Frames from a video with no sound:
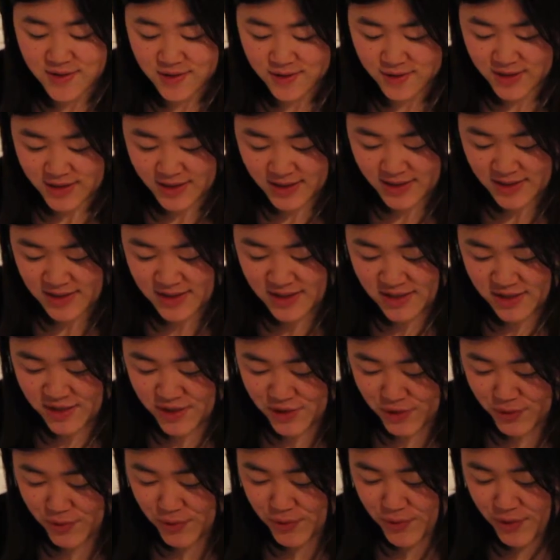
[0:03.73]
or at least
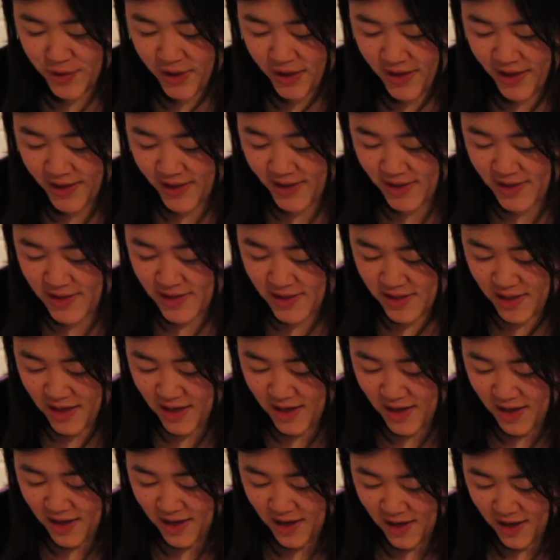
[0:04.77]
show you guys,
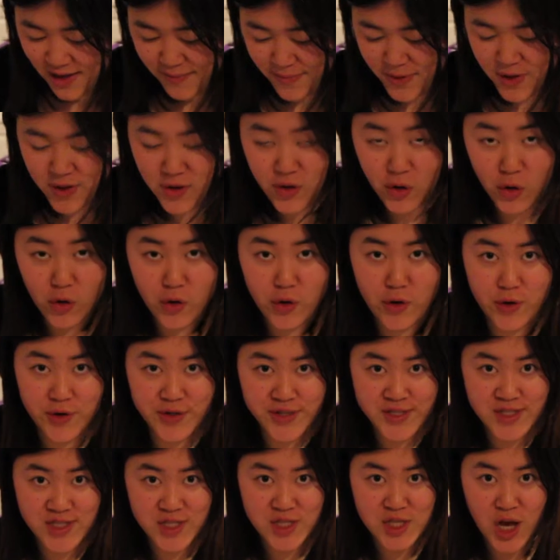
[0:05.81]

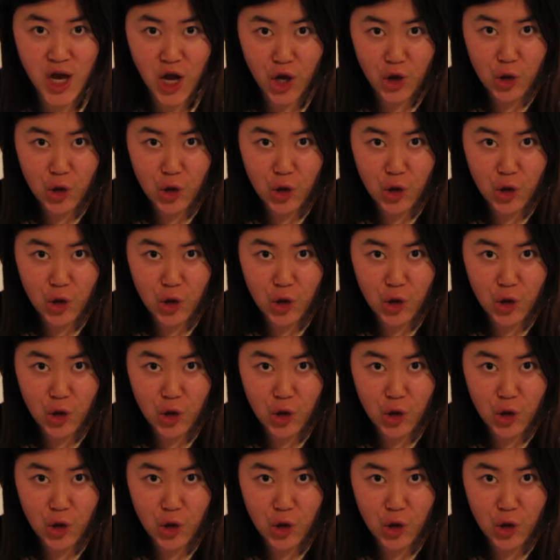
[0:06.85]
because I